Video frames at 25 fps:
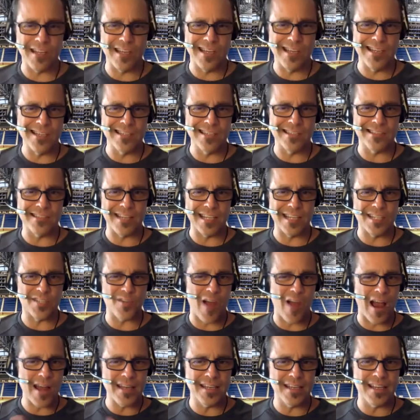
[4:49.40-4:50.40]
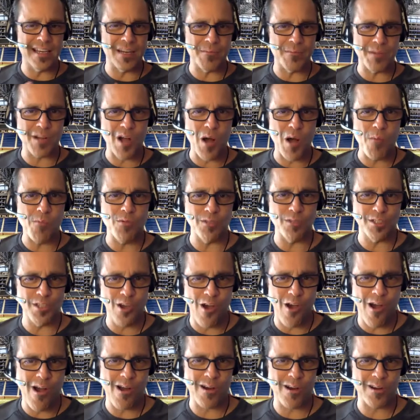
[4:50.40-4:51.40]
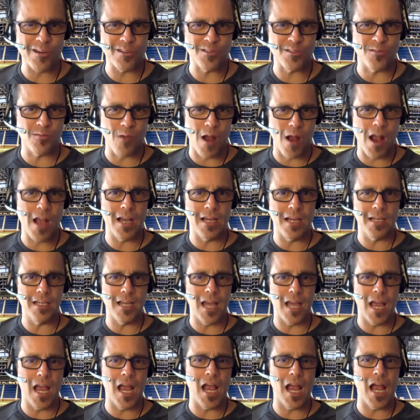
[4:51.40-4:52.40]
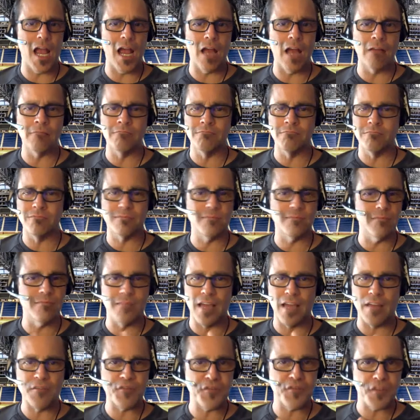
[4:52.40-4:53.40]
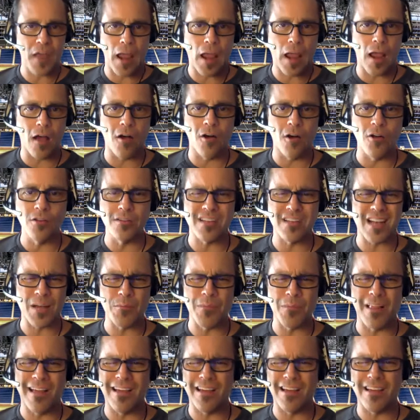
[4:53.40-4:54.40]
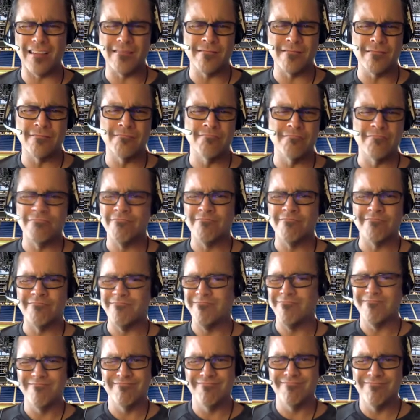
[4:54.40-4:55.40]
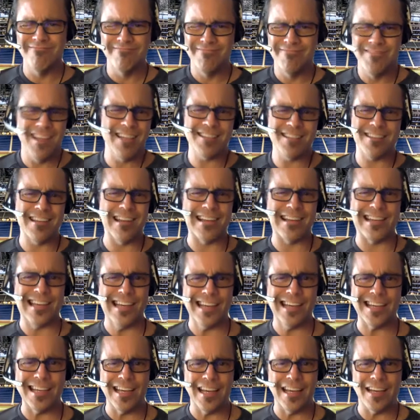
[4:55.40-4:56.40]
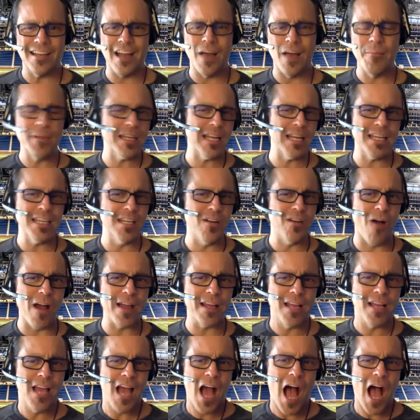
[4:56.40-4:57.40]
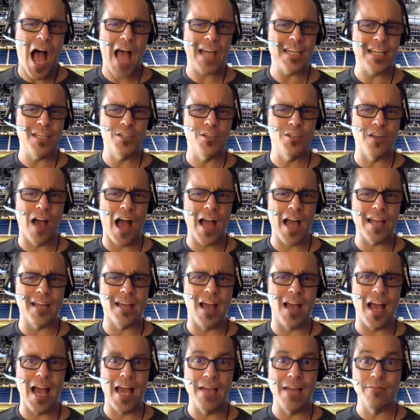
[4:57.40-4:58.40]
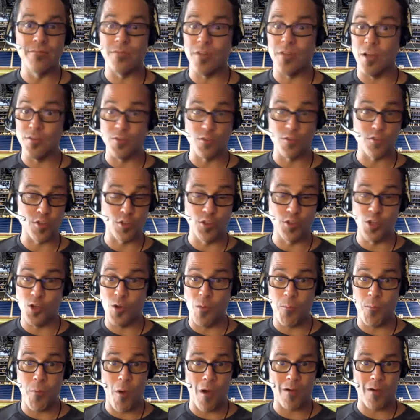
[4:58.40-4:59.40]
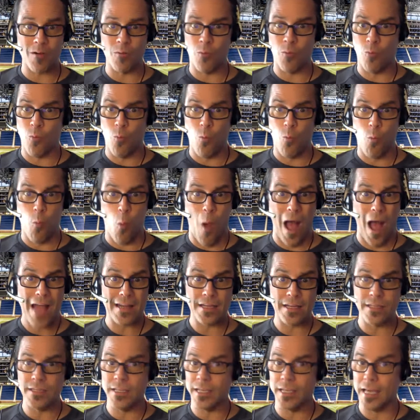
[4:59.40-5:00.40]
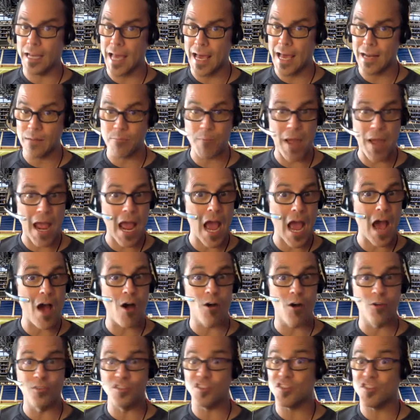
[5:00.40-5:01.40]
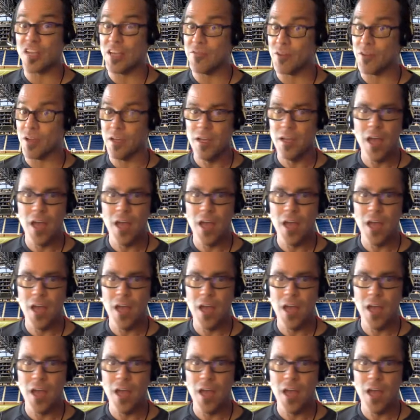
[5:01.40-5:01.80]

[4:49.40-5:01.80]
is they tried to get him a couple of yards, right, and failed. And I'm like, He's going to kick it. I mean, you know, and there's a little part of why didn't you get out of bounds, save it.